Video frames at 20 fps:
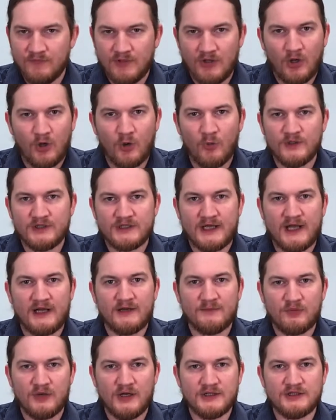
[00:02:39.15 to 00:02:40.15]
always kind
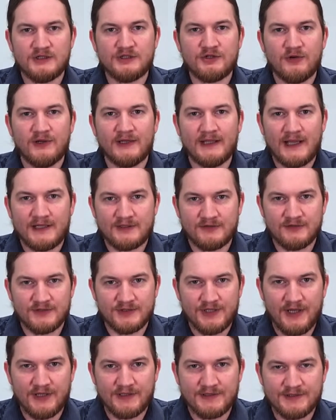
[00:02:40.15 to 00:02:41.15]
of present during
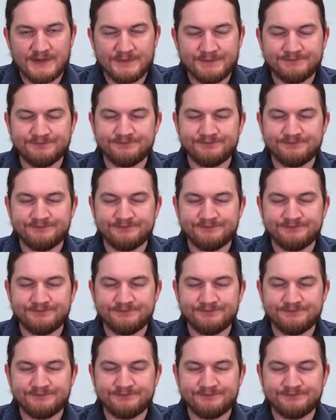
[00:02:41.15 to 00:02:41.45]
exercise.